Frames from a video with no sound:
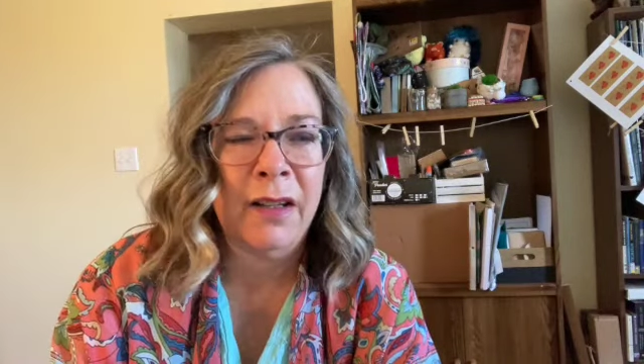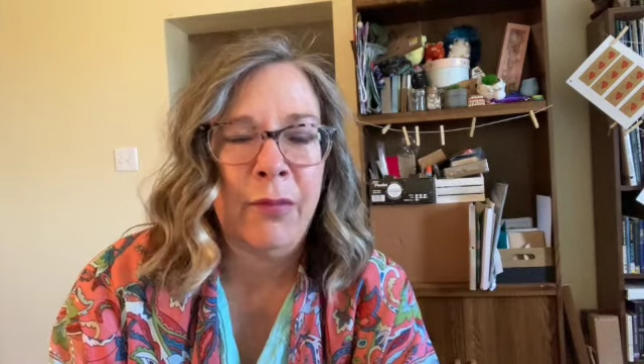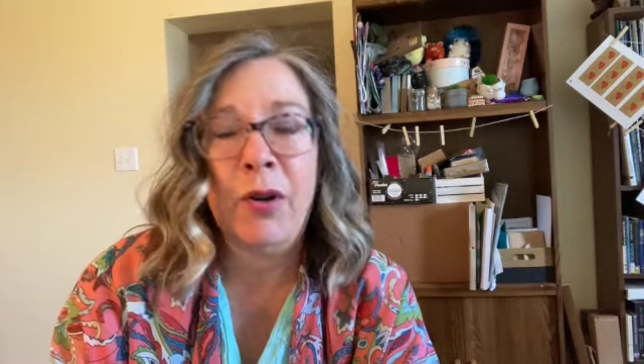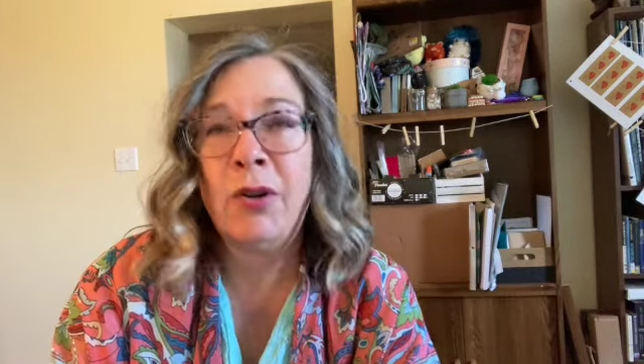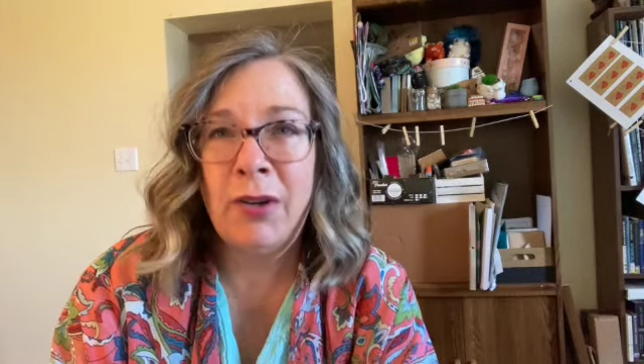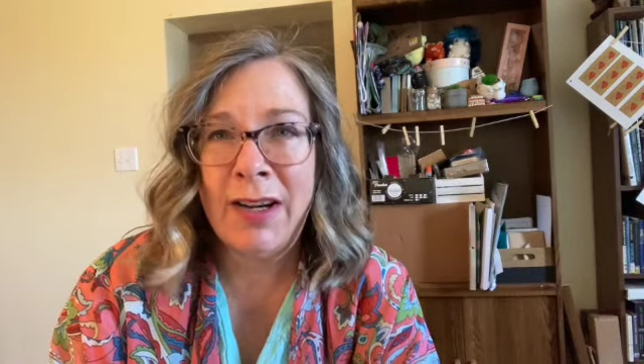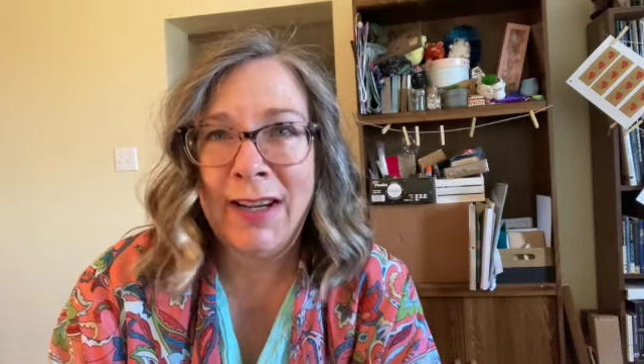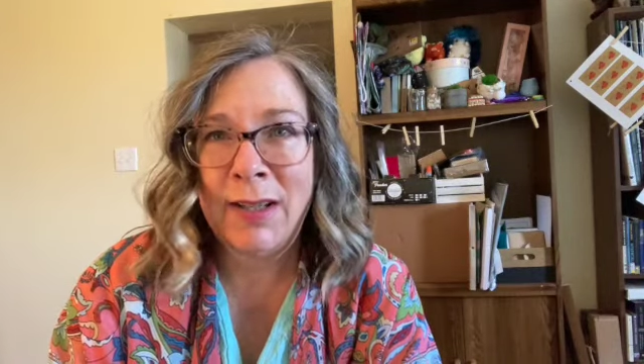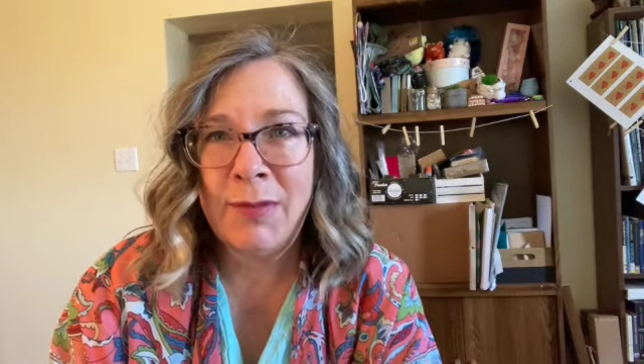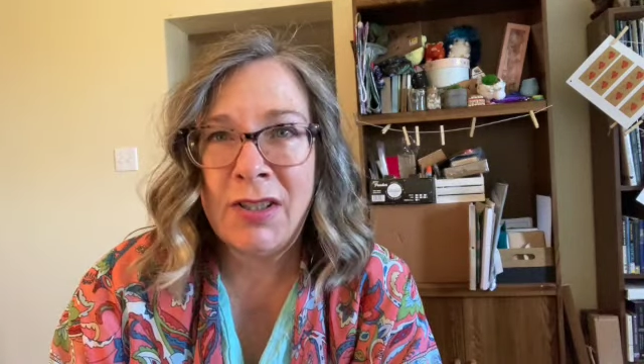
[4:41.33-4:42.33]

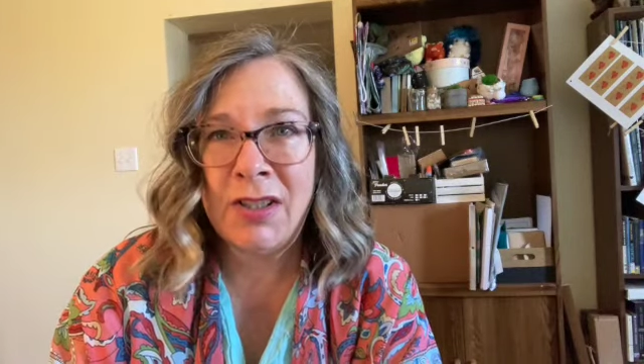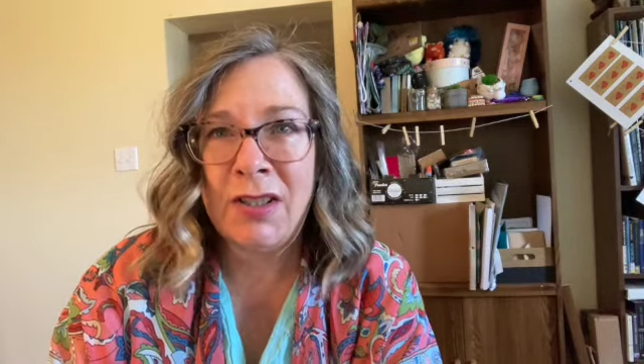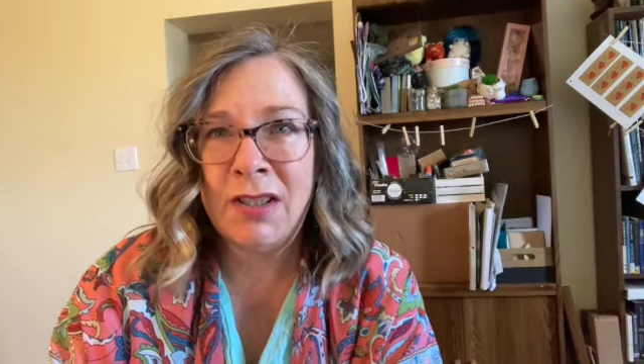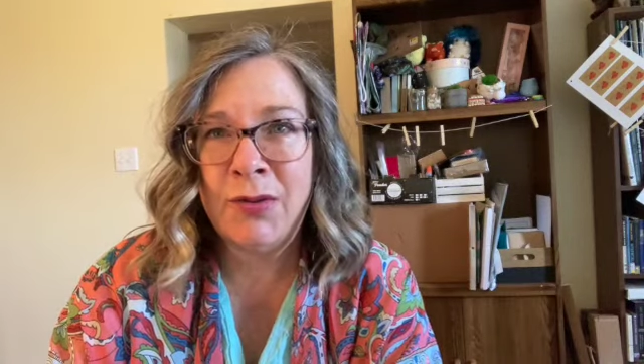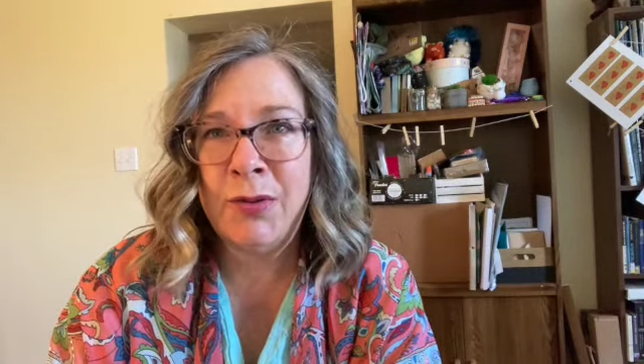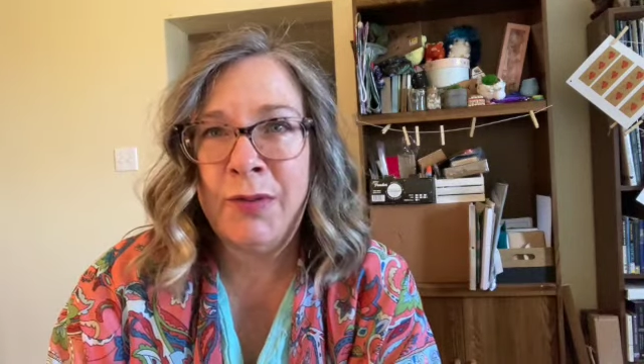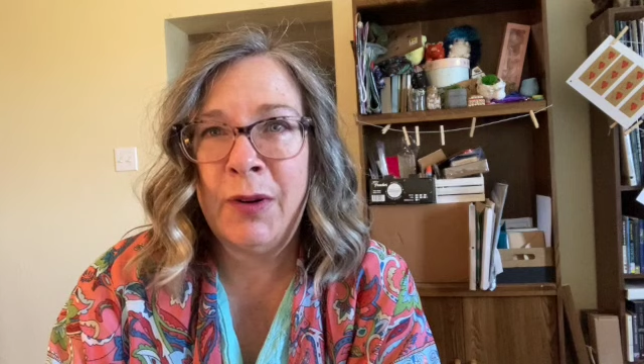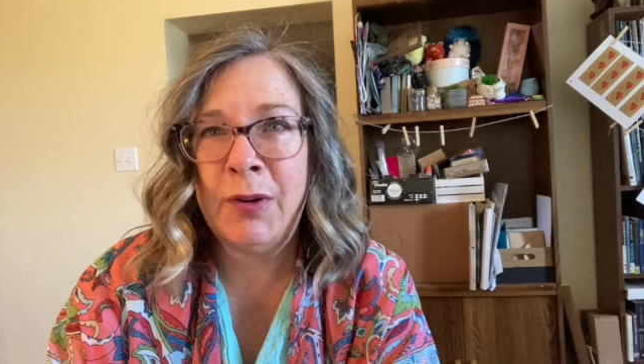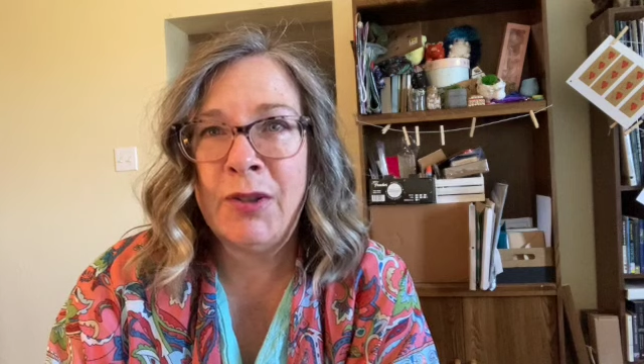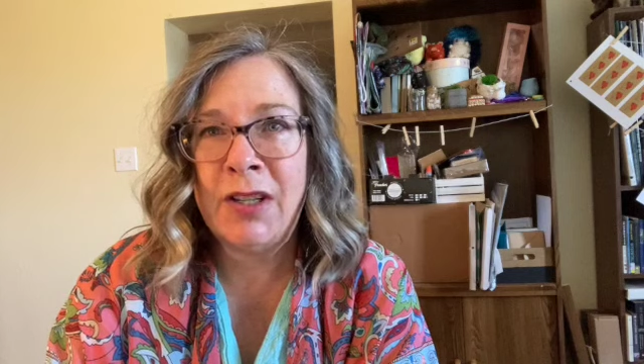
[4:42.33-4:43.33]
Procreate image into
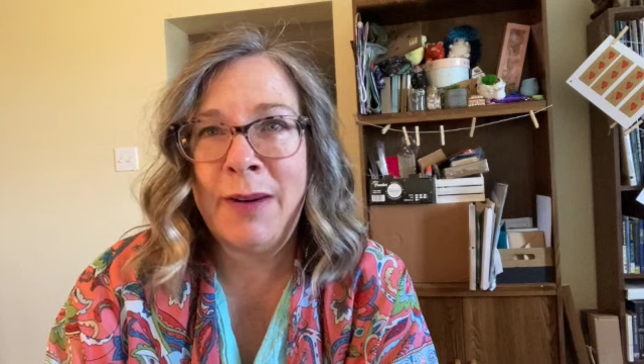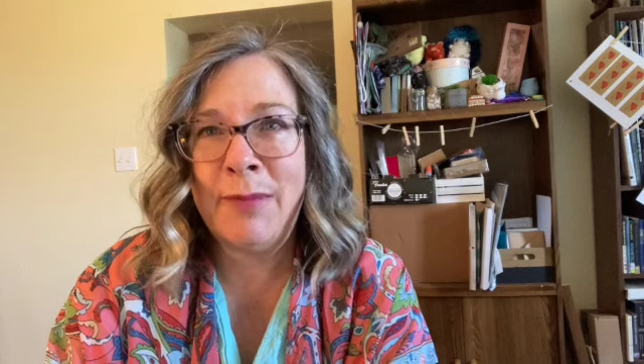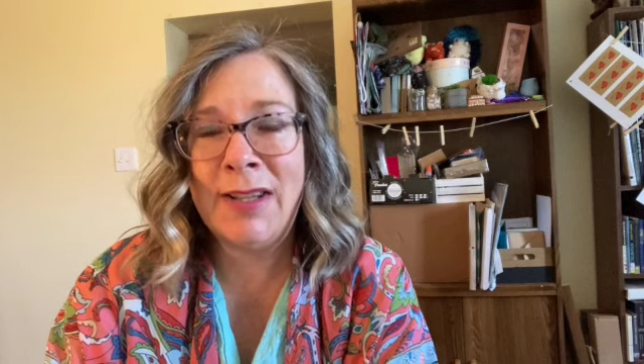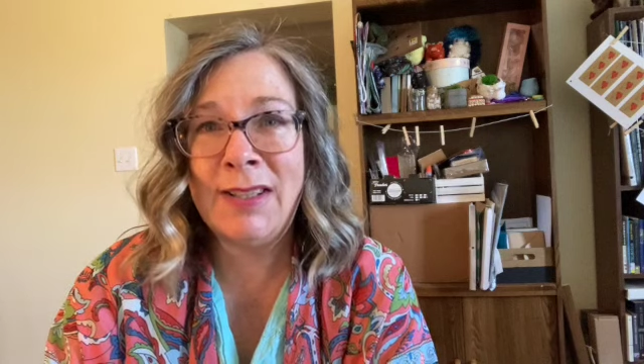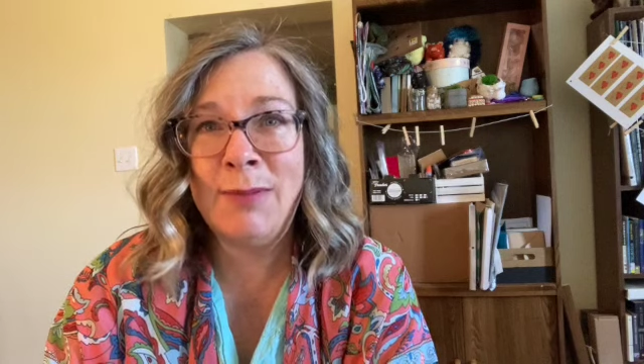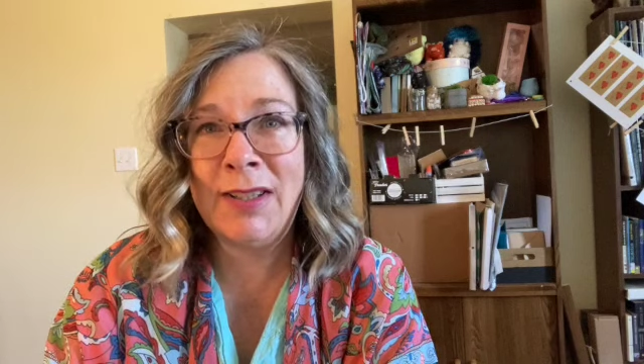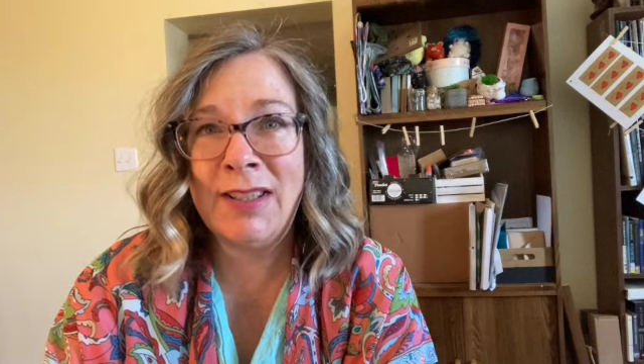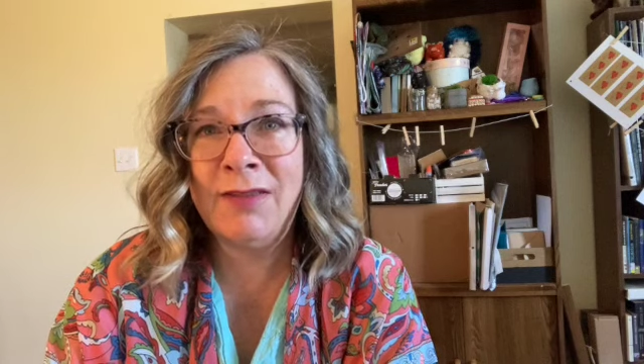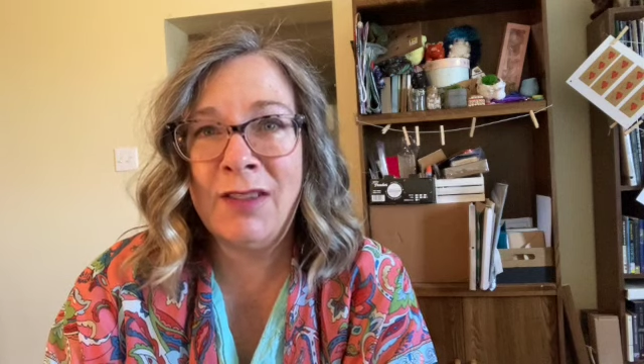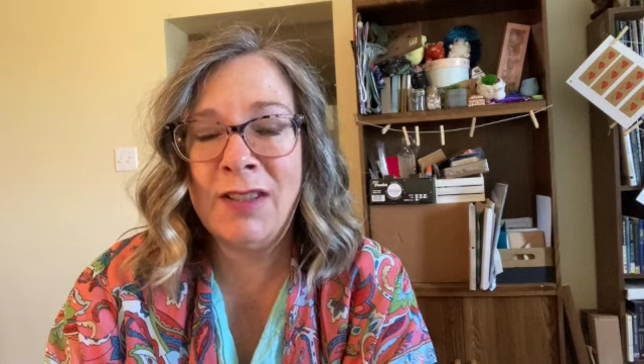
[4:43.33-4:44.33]
Photoshop makes a big
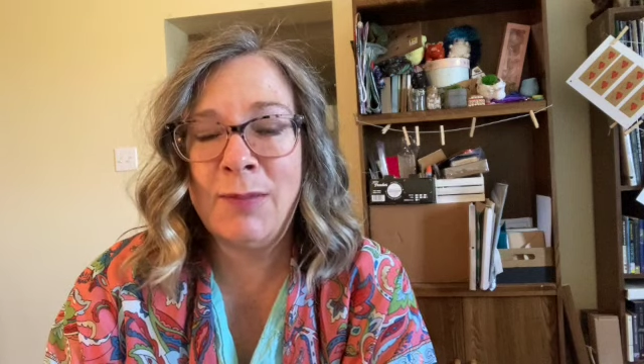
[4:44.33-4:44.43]
difference,